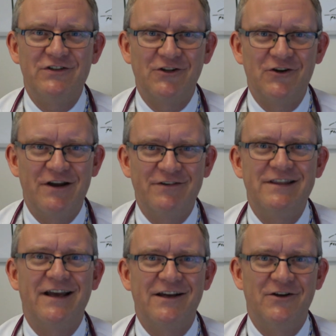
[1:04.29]
to learn
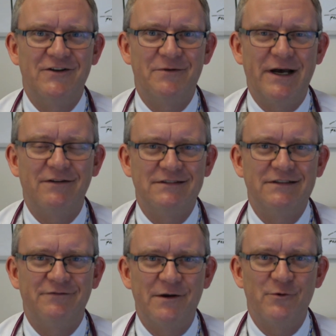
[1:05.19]
everything I could about
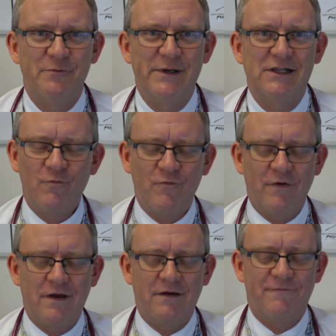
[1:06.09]
Fibrolamellar.
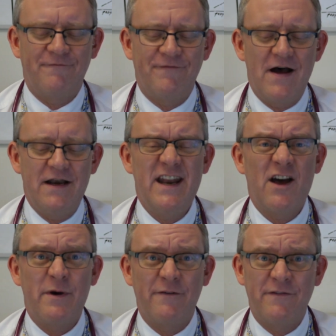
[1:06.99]
Finding
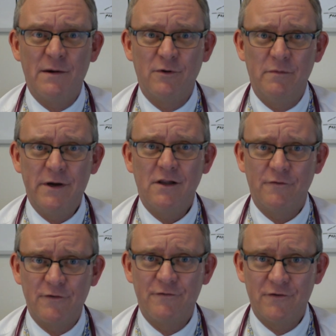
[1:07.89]
out about
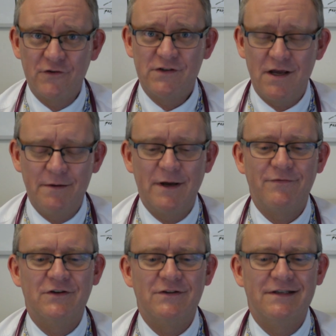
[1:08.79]
Fibrolamellar for the first time
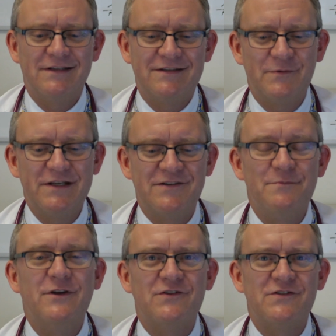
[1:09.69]
after
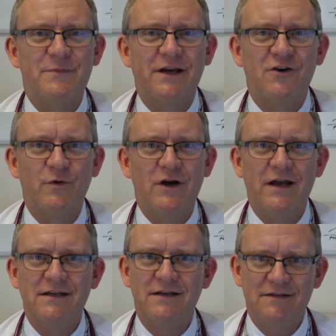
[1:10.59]
20-some years in my career,
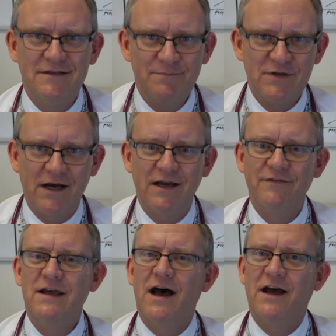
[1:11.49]
I did a deep
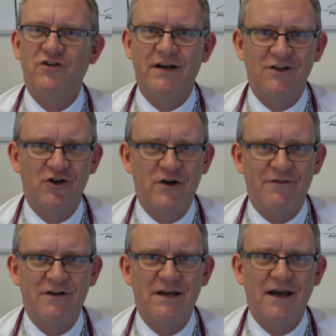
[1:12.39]
dive. I tried to learn
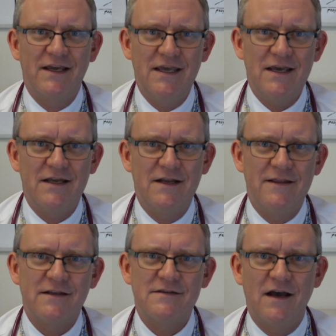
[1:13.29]
everything I can, and
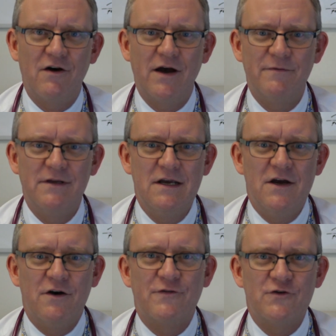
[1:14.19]
that's how I
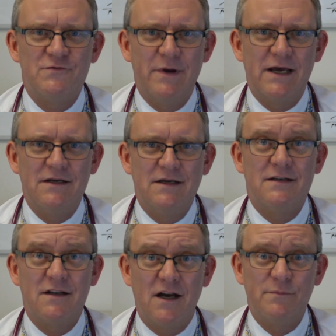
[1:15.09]
first met
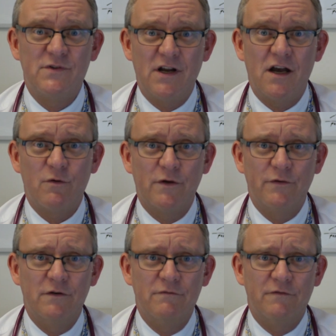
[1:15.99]
Tom Stockwell
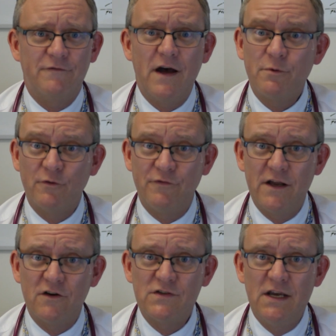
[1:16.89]
in
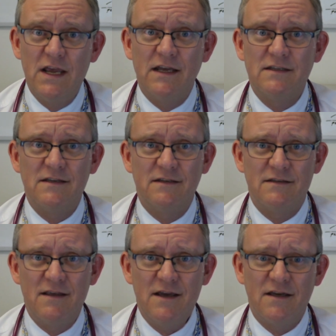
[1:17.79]
FibroFighters. And
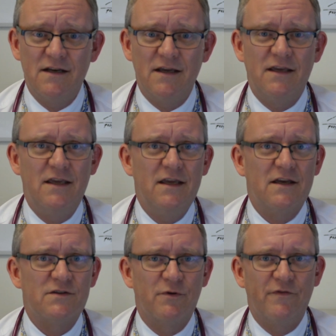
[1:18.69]
since then, he
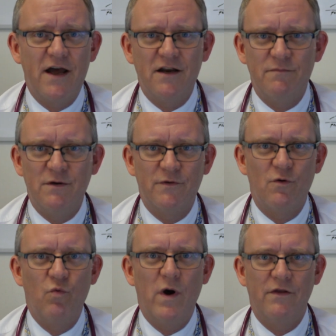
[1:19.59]
has provided me with
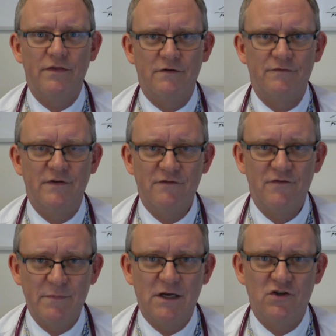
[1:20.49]
a wealth of
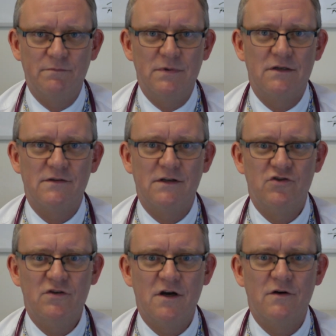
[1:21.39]
information because, as
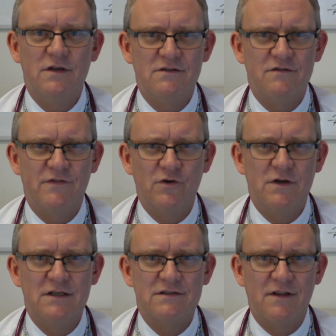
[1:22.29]
you know, he's
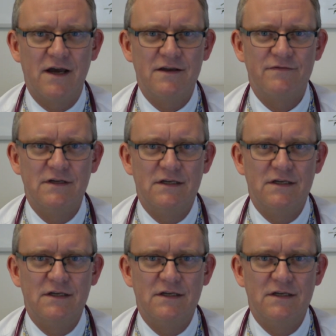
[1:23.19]
devoted his life